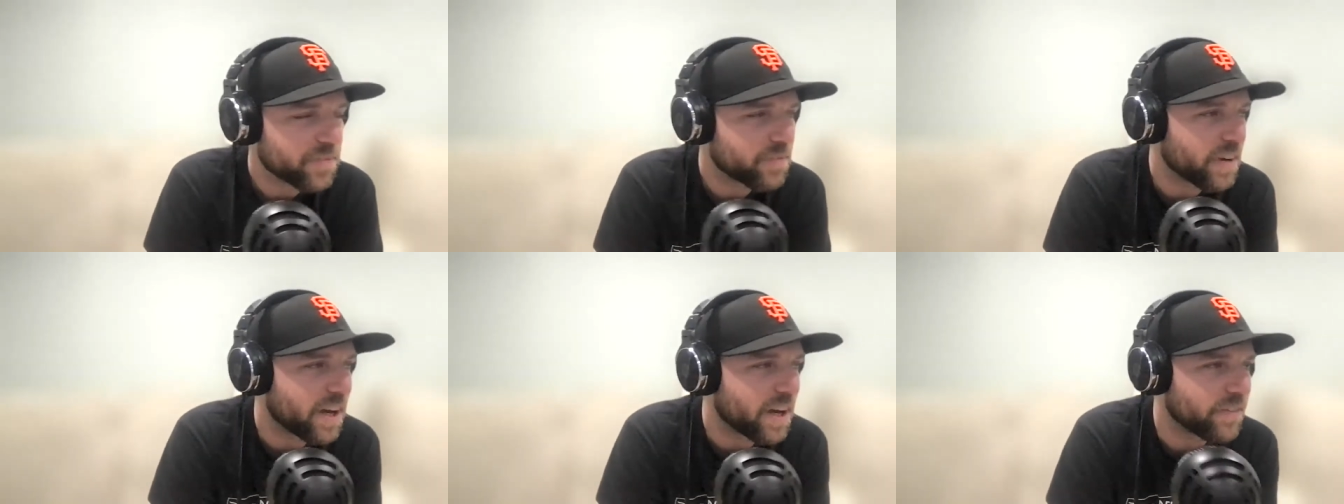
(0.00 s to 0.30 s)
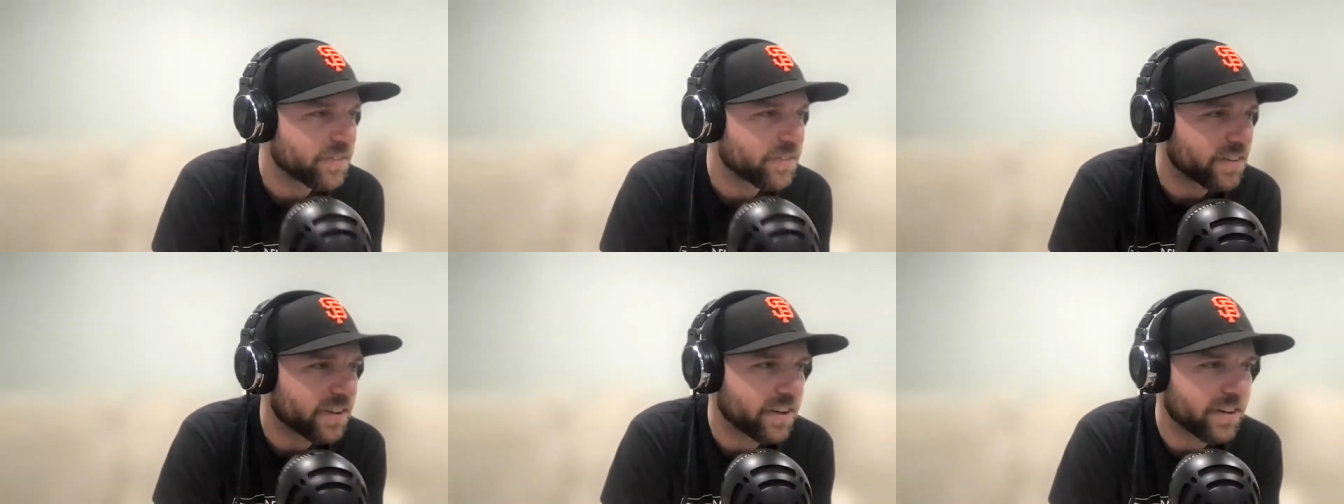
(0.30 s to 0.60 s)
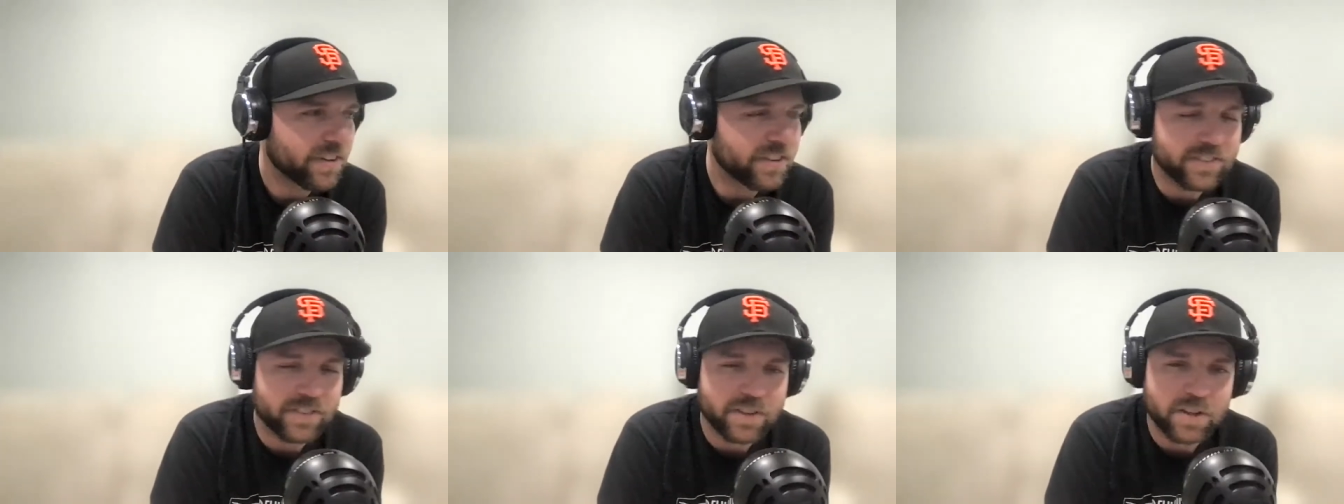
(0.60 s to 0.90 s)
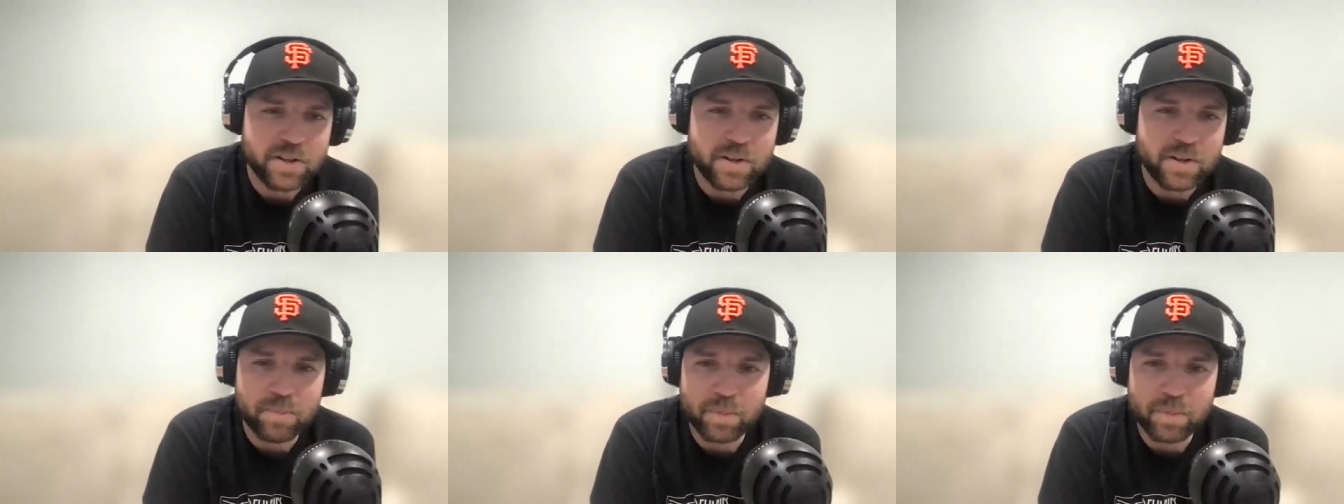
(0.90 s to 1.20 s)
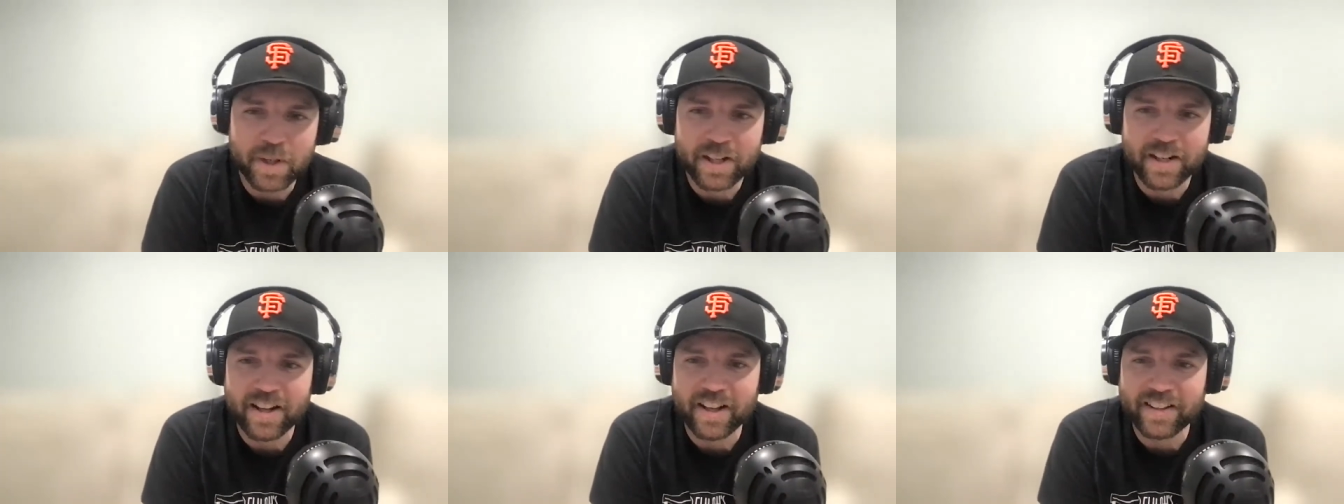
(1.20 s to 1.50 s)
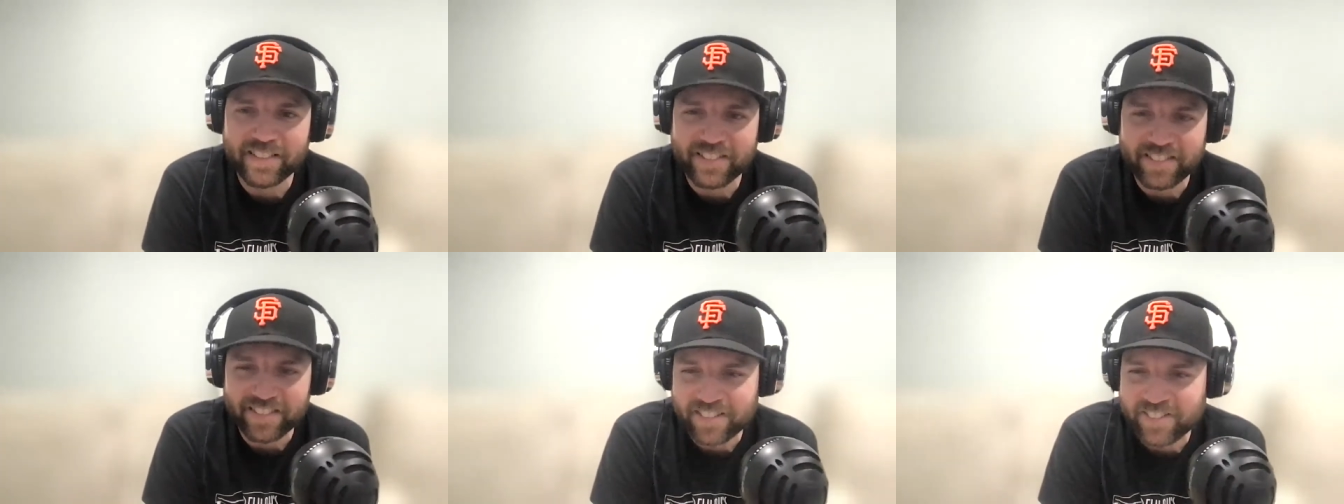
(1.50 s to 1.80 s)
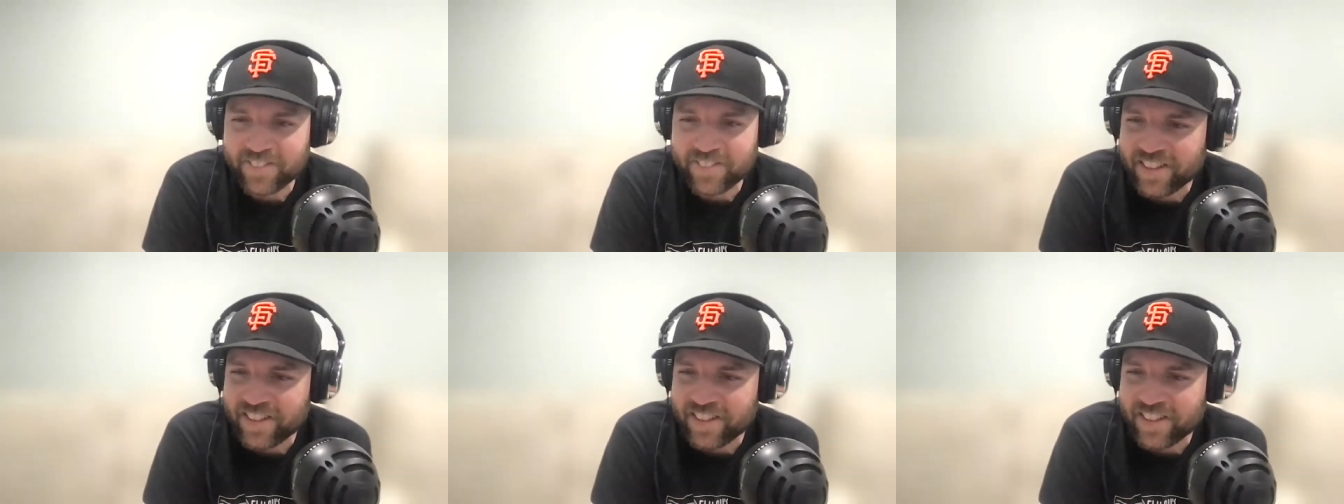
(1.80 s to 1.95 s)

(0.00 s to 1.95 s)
Pop's there. He's eating the peanuts.